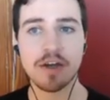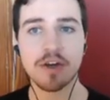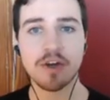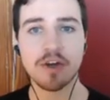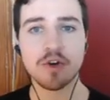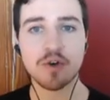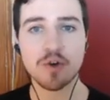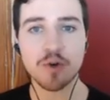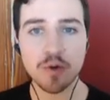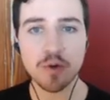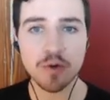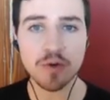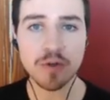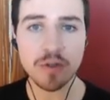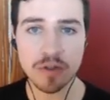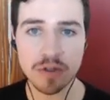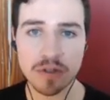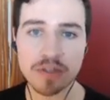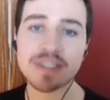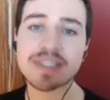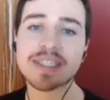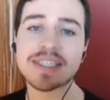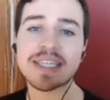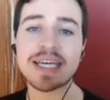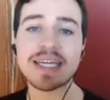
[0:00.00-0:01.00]
who you're
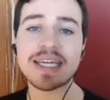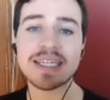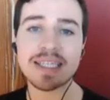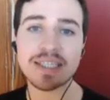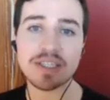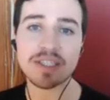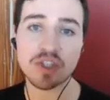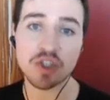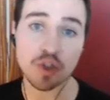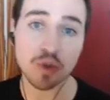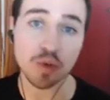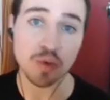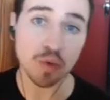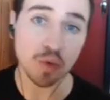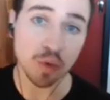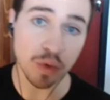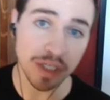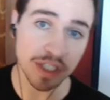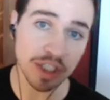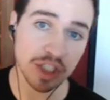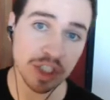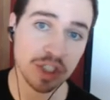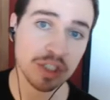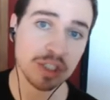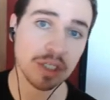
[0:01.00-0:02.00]
sending to
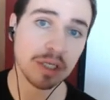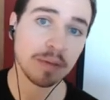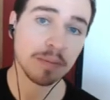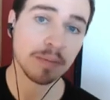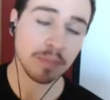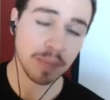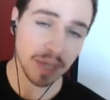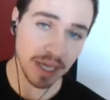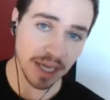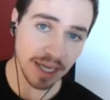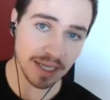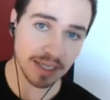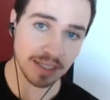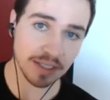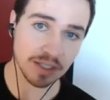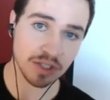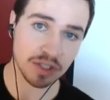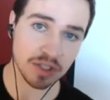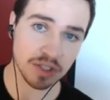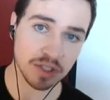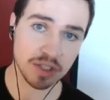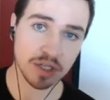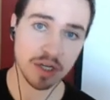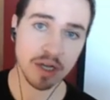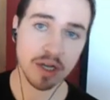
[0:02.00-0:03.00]
which
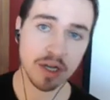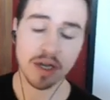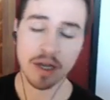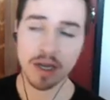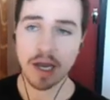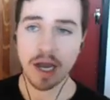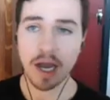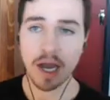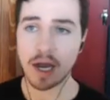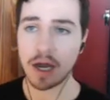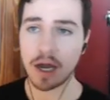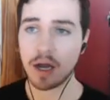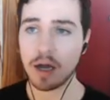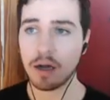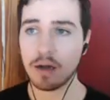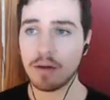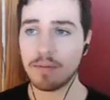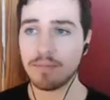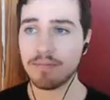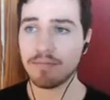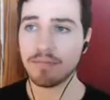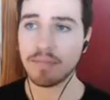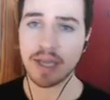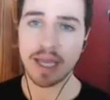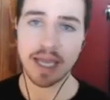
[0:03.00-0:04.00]
page.
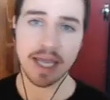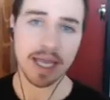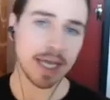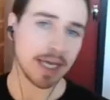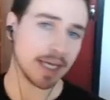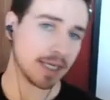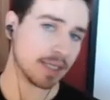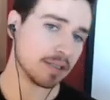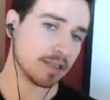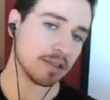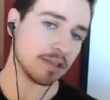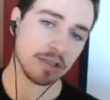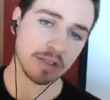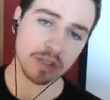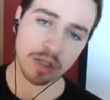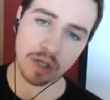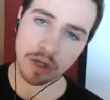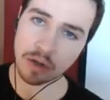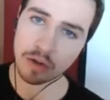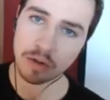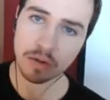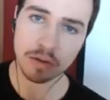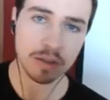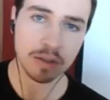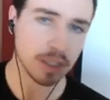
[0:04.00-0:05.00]
And,
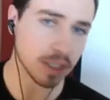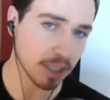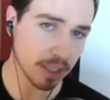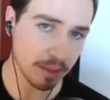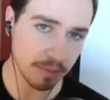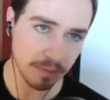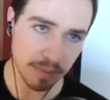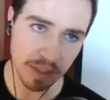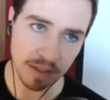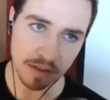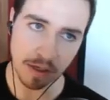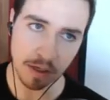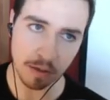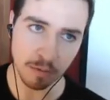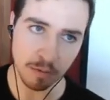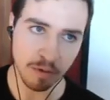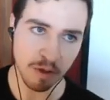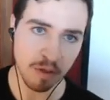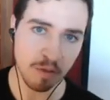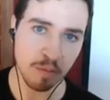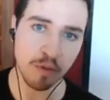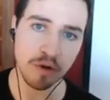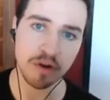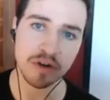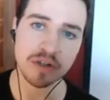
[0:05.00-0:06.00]
can be done with
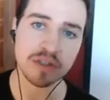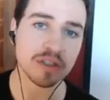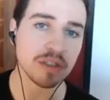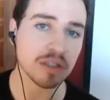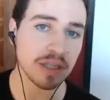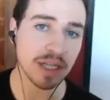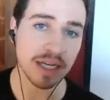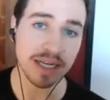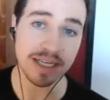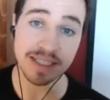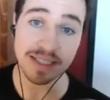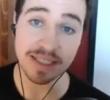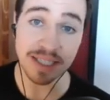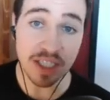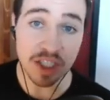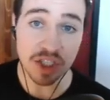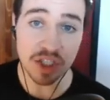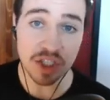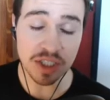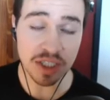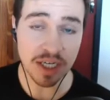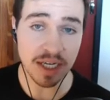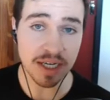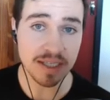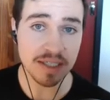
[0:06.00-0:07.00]

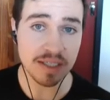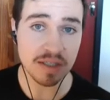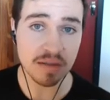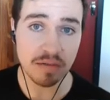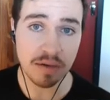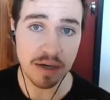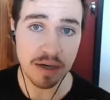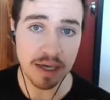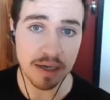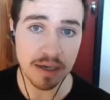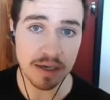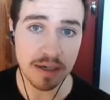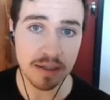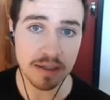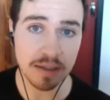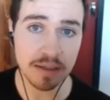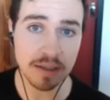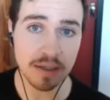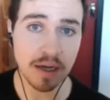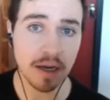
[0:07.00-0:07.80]
personalization as well.